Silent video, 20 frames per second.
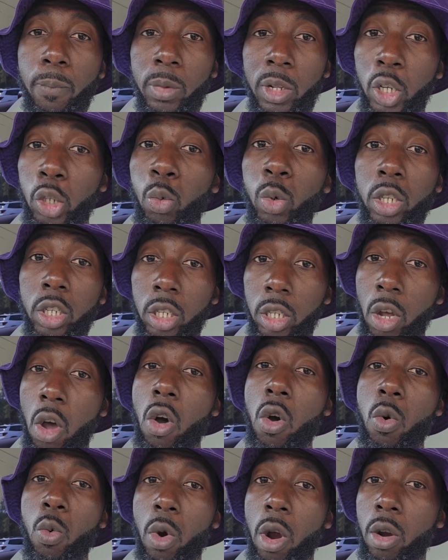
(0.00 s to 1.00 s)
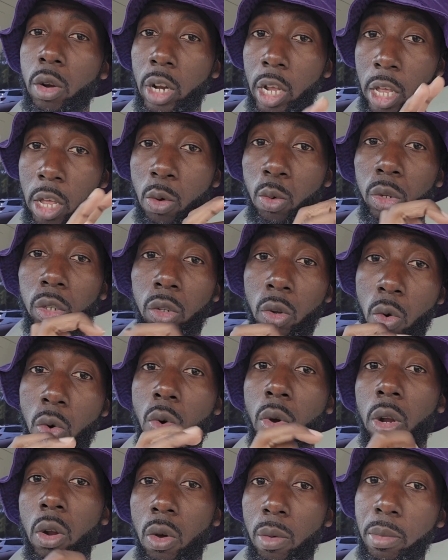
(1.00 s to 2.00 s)
This was soul work that he was
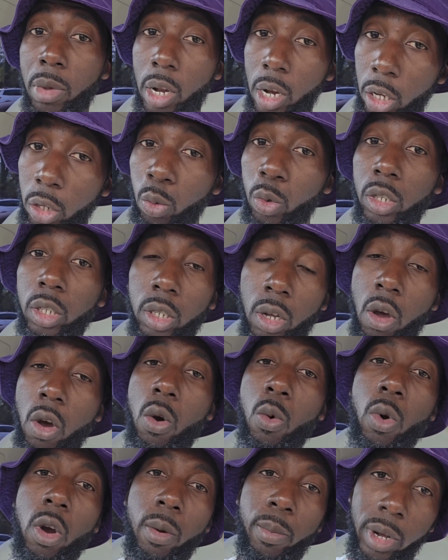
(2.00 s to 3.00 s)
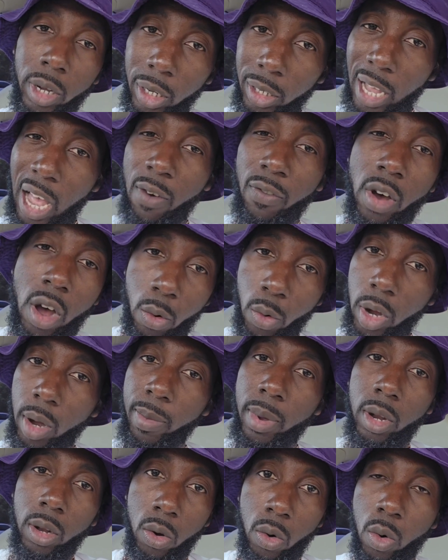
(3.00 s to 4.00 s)
doing on me. This was soul work because I've already
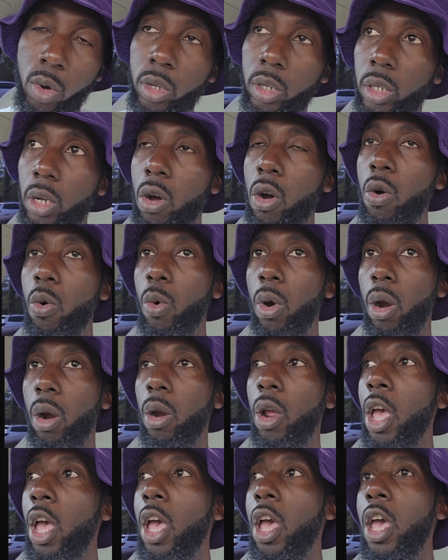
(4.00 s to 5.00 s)
been doing soul work.